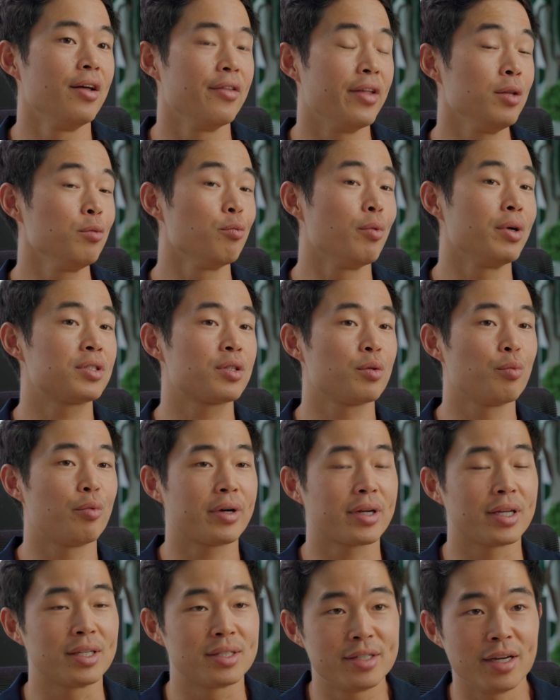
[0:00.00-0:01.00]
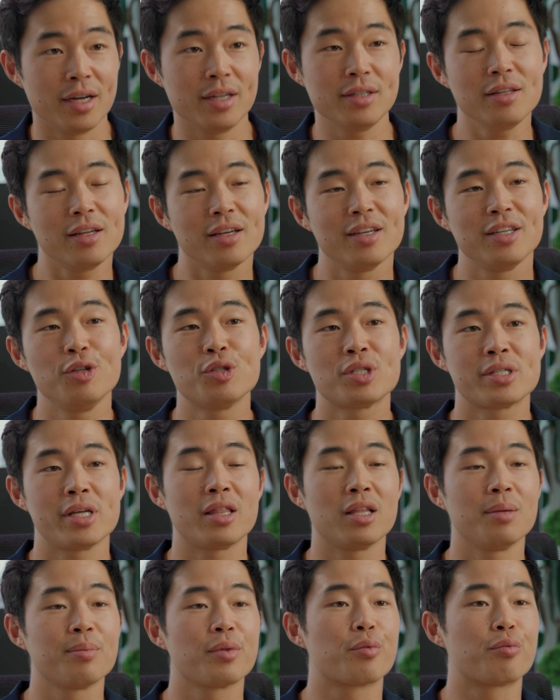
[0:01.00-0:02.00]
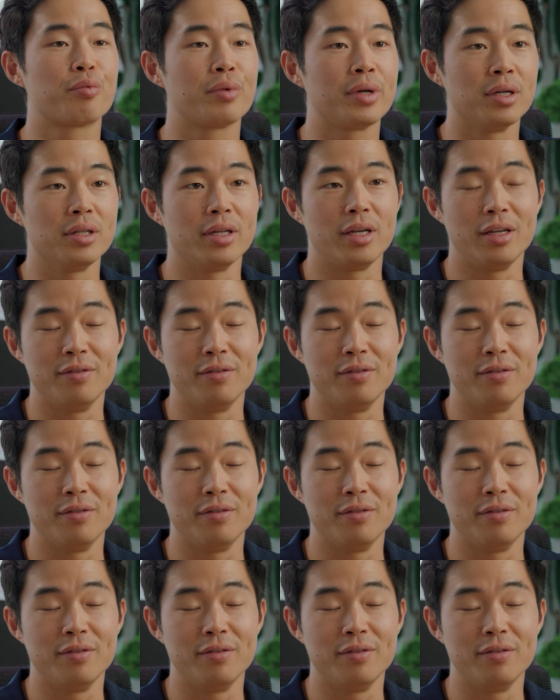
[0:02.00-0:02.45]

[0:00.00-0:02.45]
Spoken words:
Then once the work is done, you send them the real